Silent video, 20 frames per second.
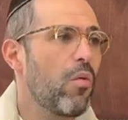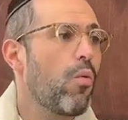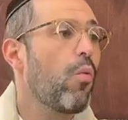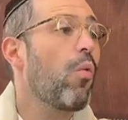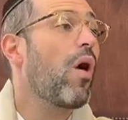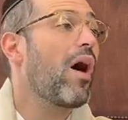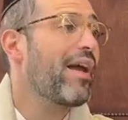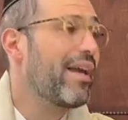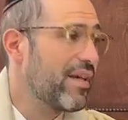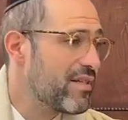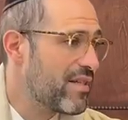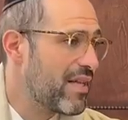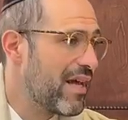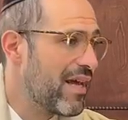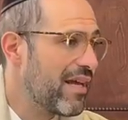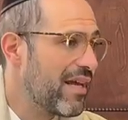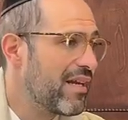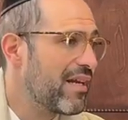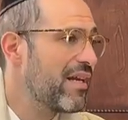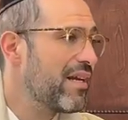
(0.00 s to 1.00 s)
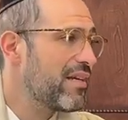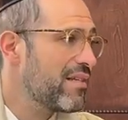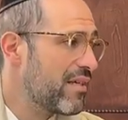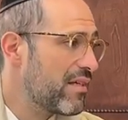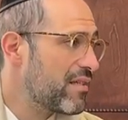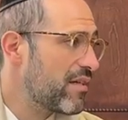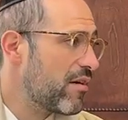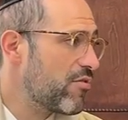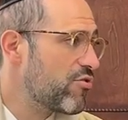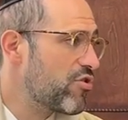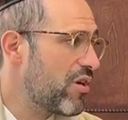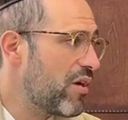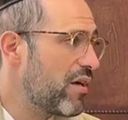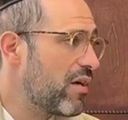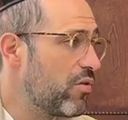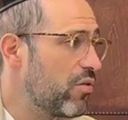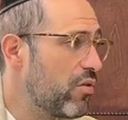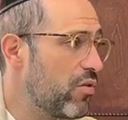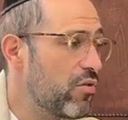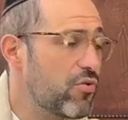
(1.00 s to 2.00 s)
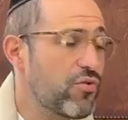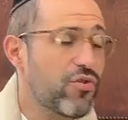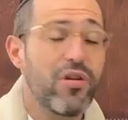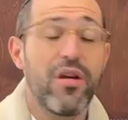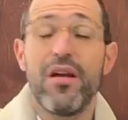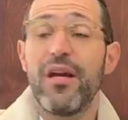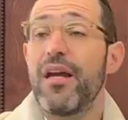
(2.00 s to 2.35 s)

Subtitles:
Why is that? Says Rashi HaKadosh,